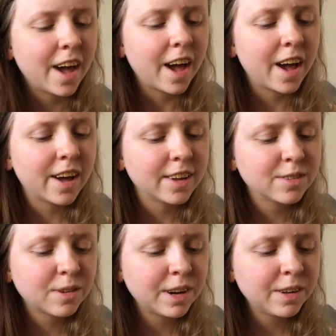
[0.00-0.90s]
Uh,
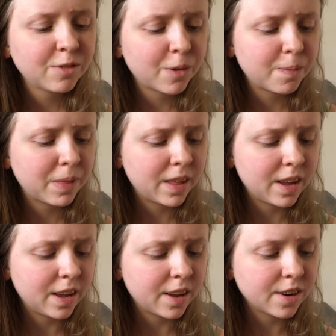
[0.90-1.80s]
it's running from
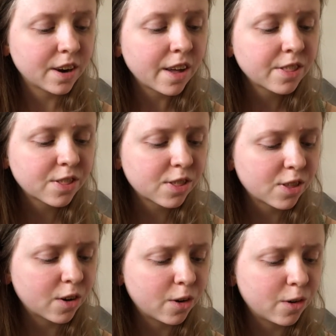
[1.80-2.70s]
the 9th
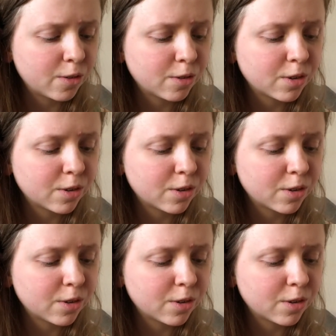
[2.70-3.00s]
of,